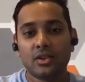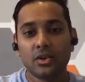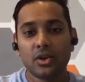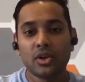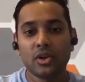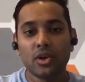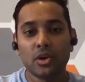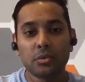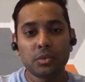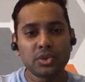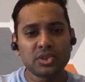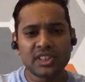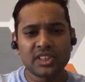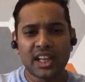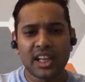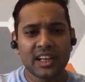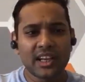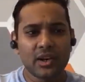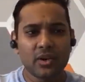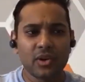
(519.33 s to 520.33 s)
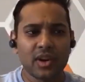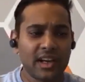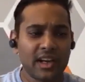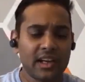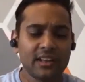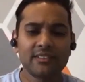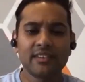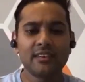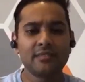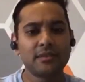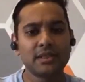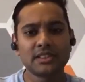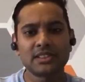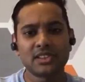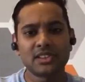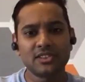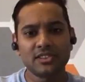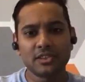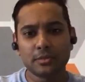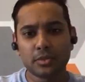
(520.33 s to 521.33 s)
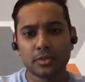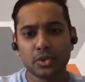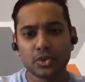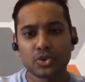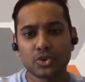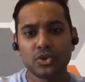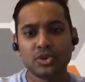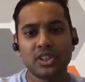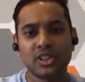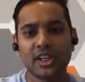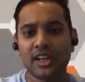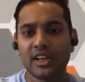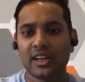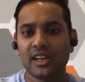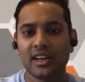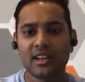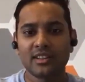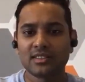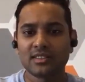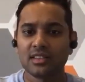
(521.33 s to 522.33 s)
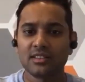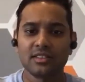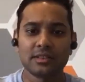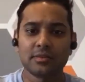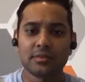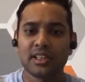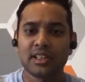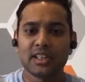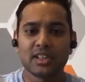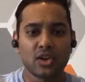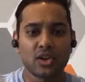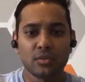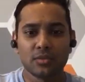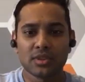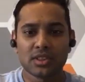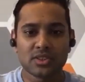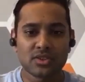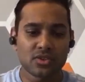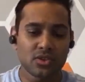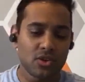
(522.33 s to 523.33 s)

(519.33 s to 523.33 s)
Today almost 90 to 95% of the postcodes in India are serviced by e-commerce.